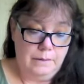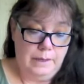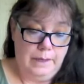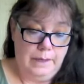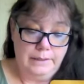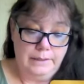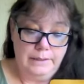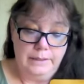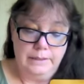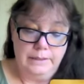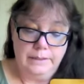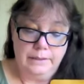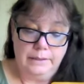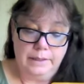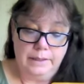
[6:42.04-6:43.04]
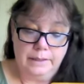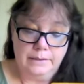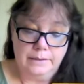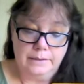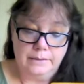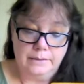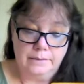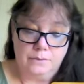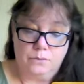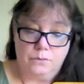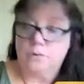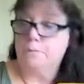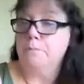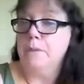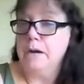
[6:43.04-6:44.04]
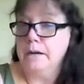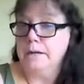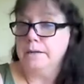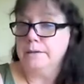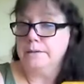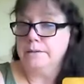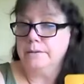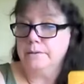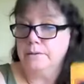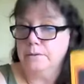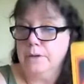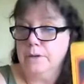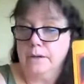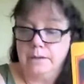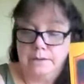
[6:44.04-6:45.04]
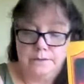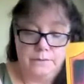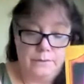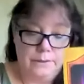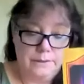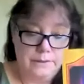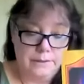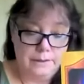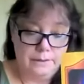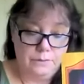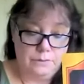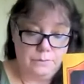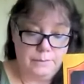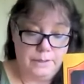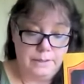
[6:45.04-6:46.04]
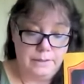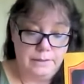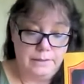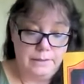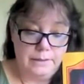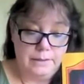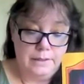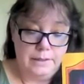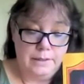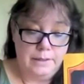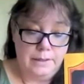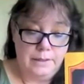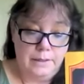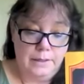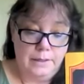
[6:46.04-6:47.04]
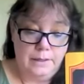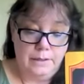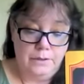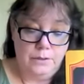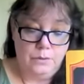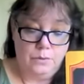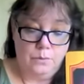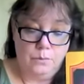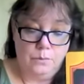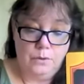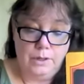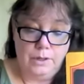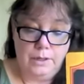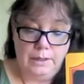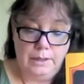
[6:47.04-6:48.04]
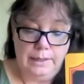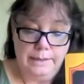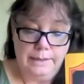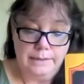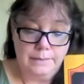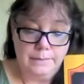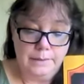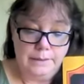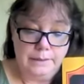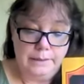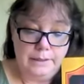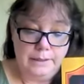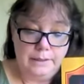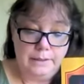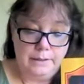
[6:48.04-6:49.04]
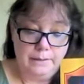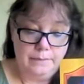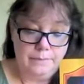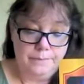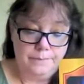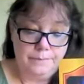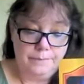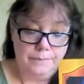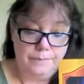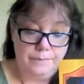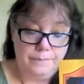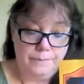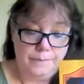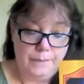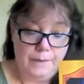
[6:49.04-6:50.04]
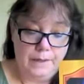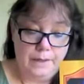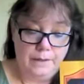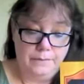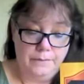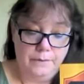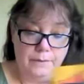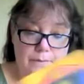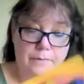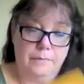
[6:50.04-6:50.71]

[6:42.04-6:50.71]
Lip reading: And intellect or mind. Okay, so intellect or mind. You are working intimately, even,